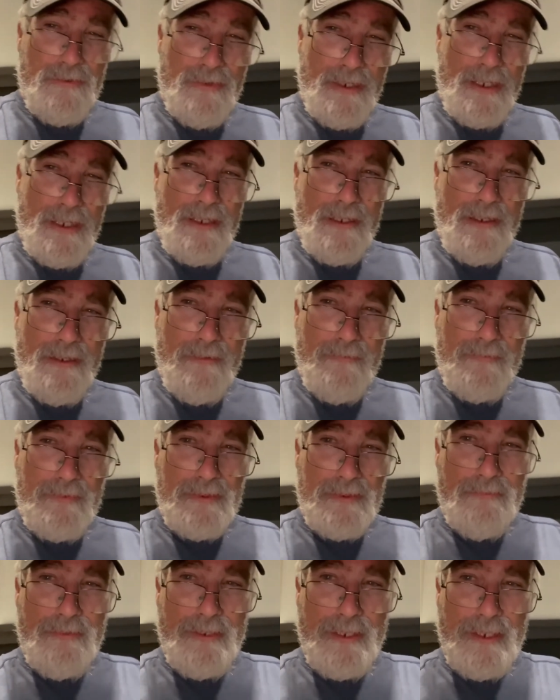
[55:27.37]
drive
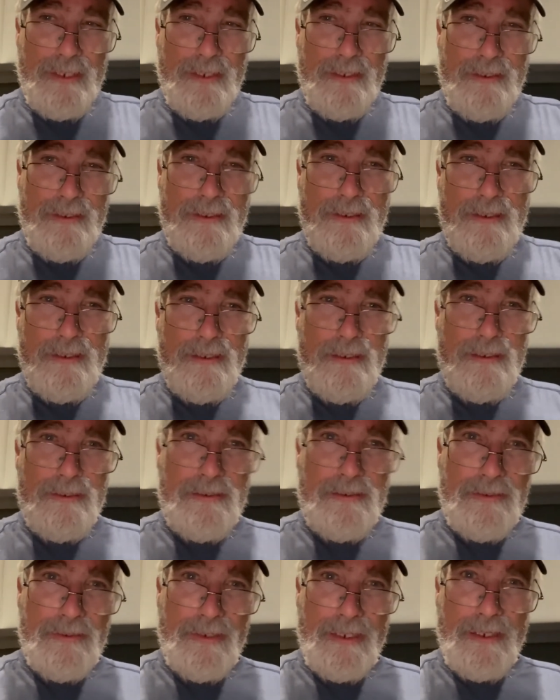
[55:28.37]

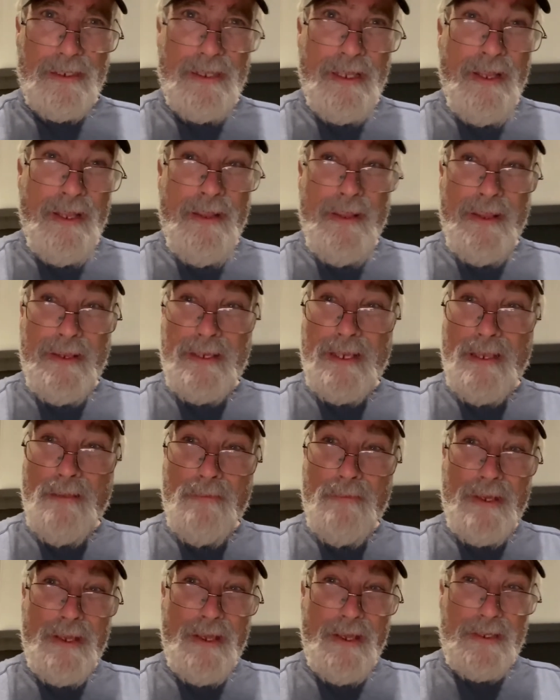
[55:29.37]
Japan, drive. It kept
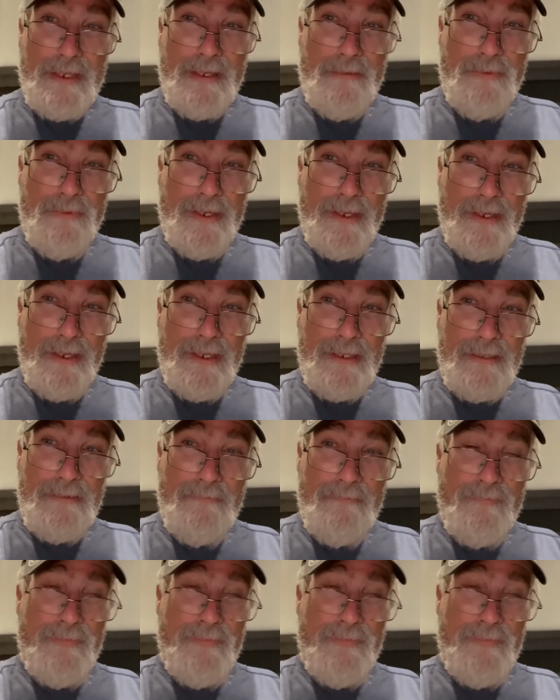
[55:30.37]
me occupied.